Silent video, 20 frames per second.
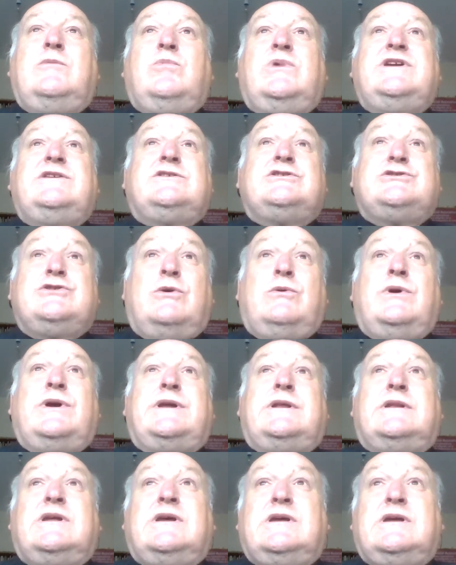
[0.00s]
we
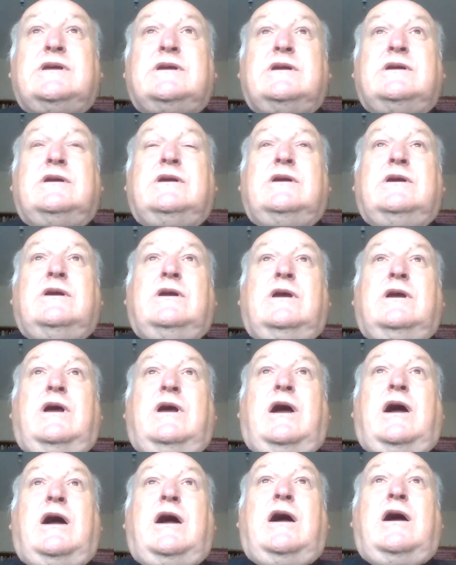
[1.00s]
join
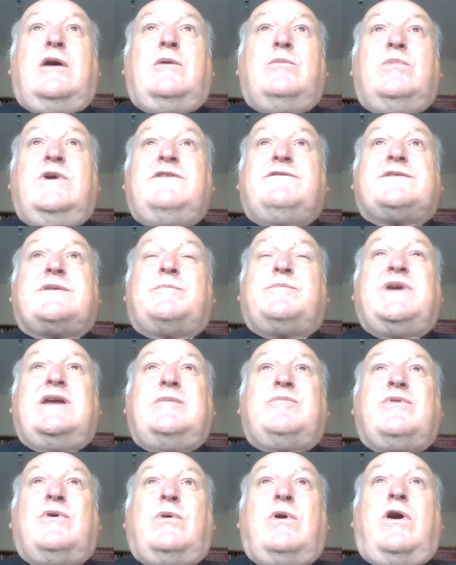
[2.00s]
with the
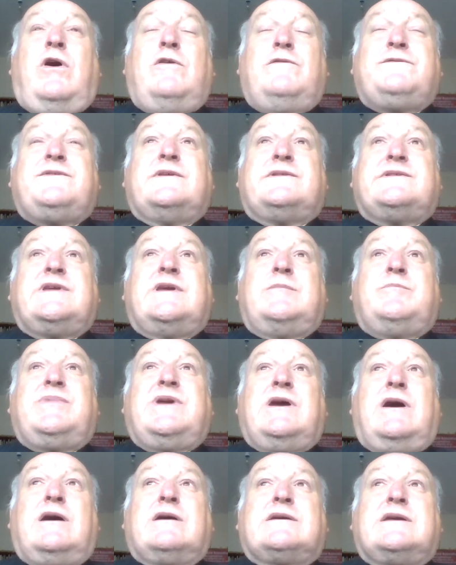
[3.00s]
people of the
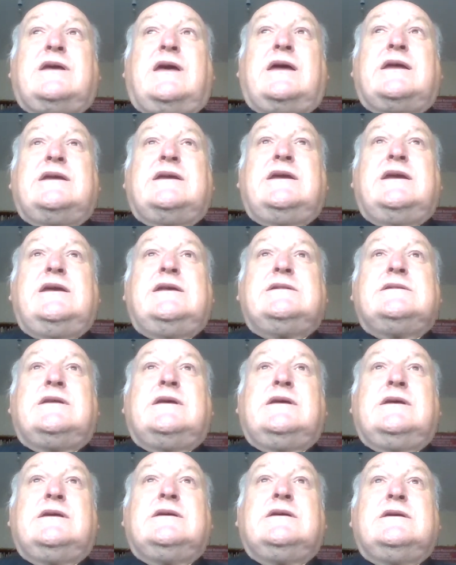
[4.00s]
DPRK
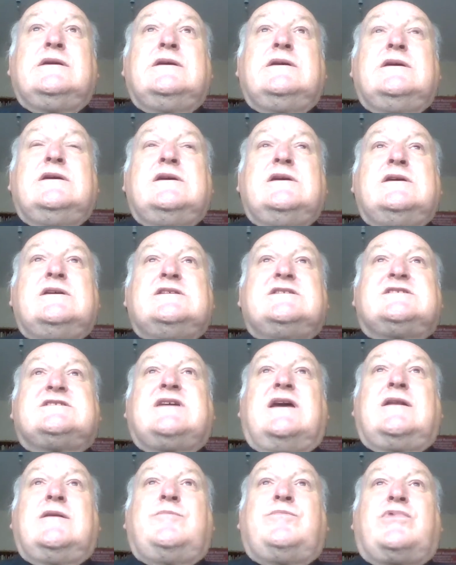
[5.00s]
in
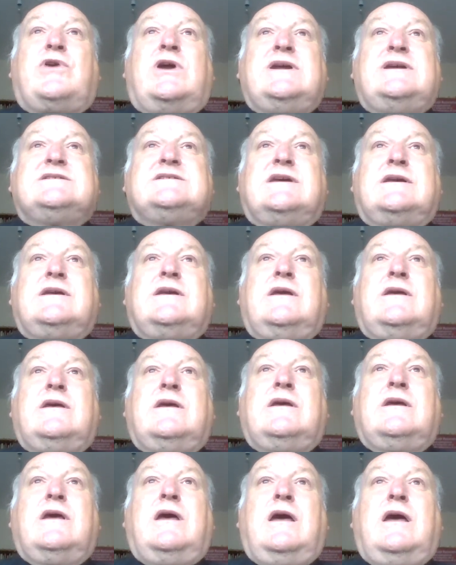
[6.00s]
celebrating
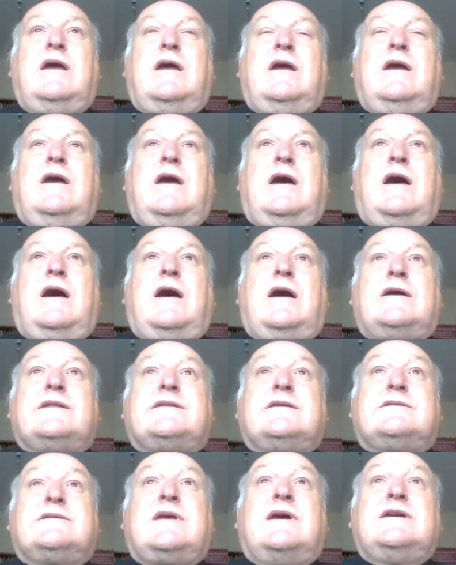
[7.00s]

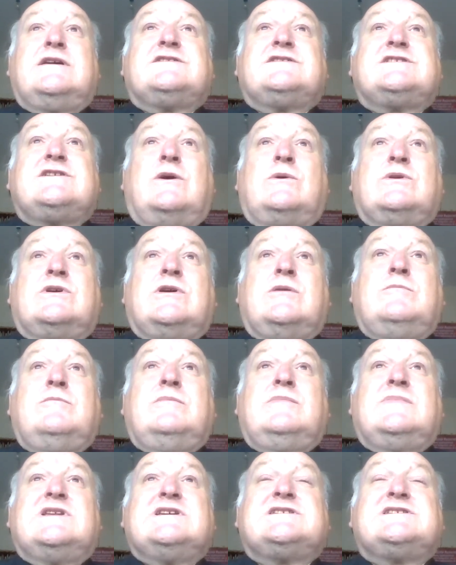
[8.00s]
the Day of Songun,
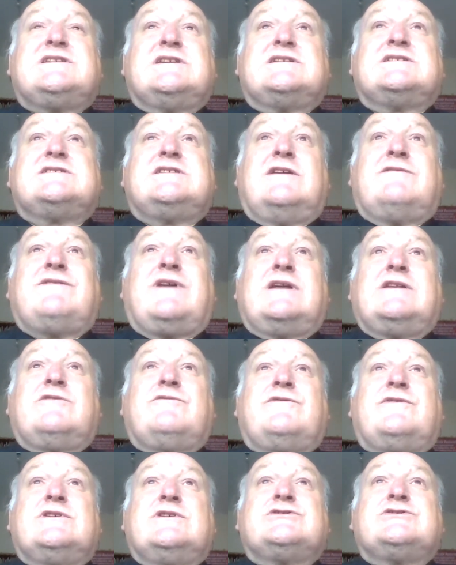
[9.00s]
the 60th
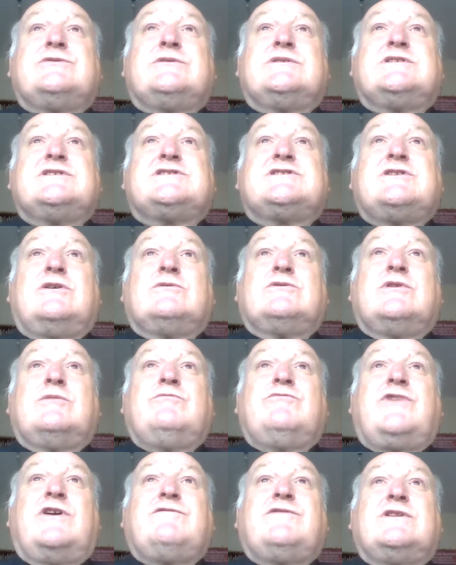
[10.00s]
anniversary of the
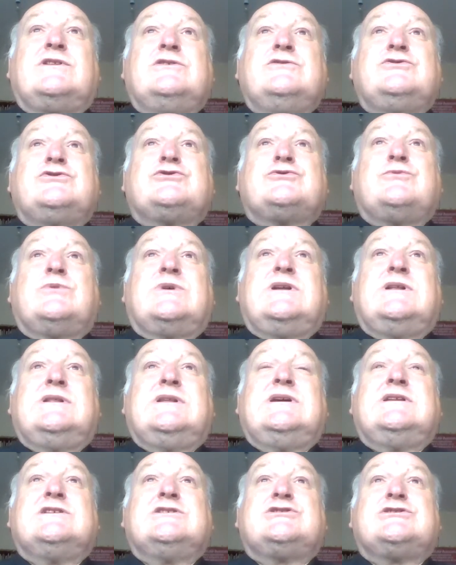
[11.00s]
Songun revolutionary
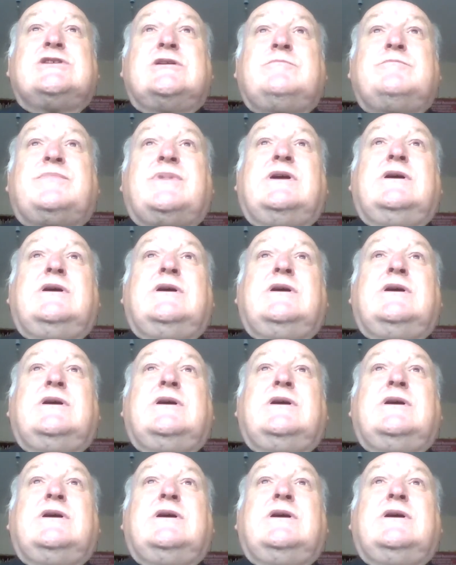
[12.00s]
leadership,